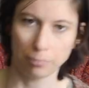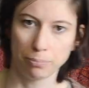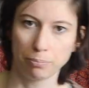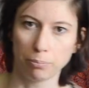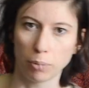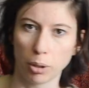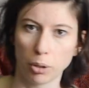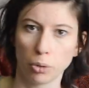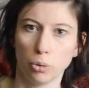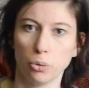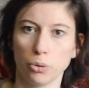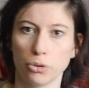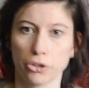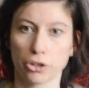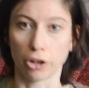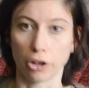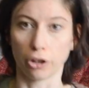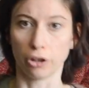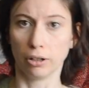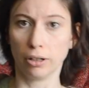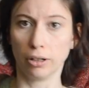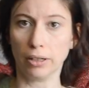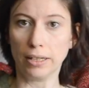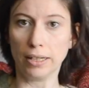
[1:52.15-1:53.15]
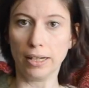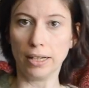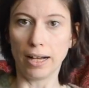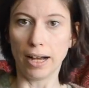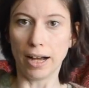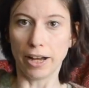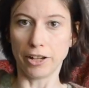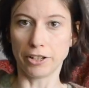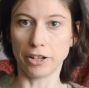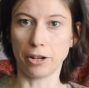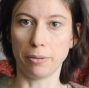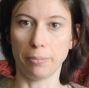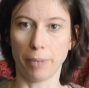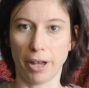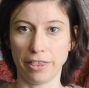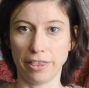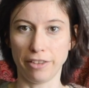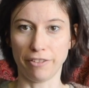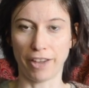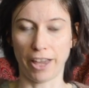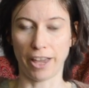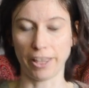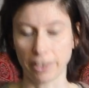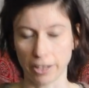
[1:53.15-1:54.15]
but also I don't mind the
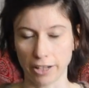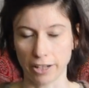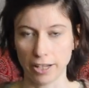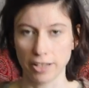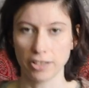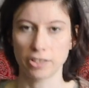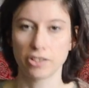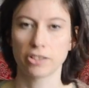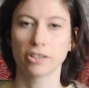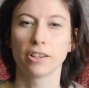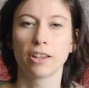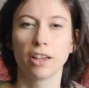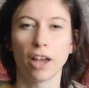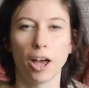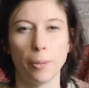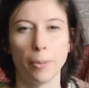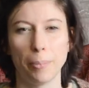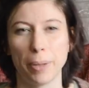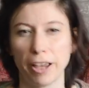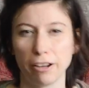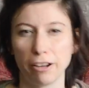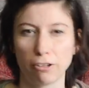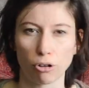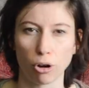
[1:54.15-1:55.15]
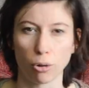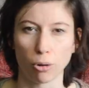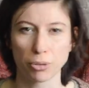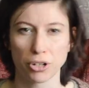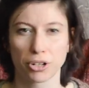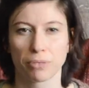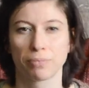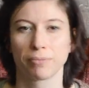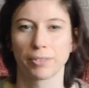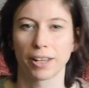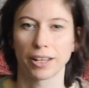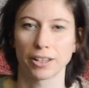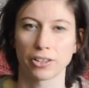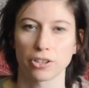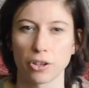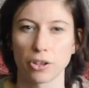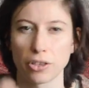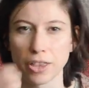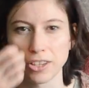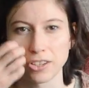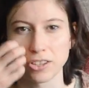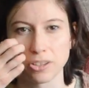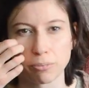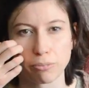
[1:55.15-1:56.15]
fact that it's a bit cropped and so
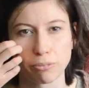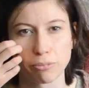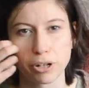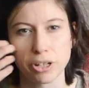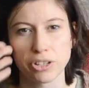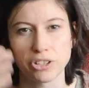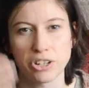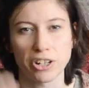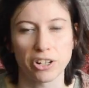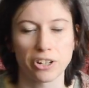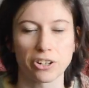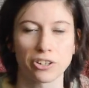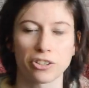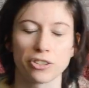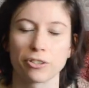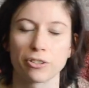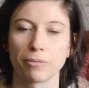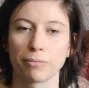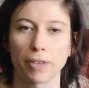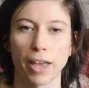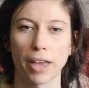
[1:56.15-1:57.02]
there's some breeziness.